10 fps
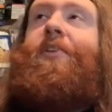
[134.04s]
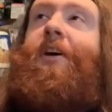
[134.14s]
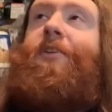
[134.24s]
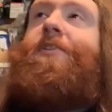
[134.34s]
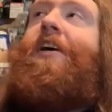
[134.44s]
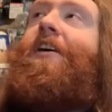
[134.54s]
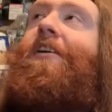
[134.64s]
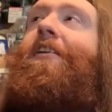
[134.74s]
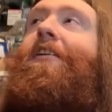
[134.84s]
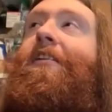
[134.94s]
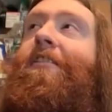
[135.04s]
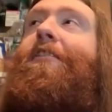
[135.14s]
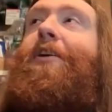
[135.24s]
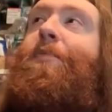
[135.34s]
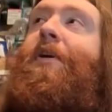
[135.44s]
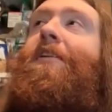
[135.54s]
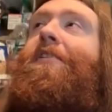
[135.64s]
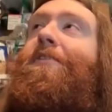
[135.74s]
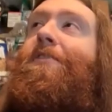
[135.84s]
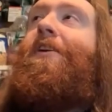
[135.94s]
the old saying,
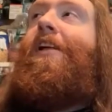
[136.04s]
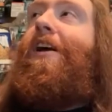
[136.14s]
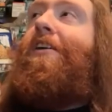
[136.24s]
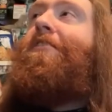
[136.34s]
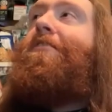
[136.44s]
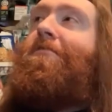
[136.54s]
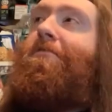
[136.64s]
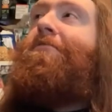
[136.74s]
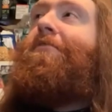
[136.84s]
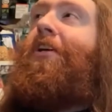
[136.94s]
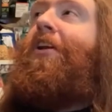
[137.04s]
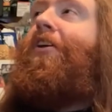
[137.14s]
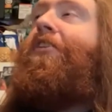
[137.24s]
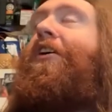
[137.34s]
opinions are like, you know,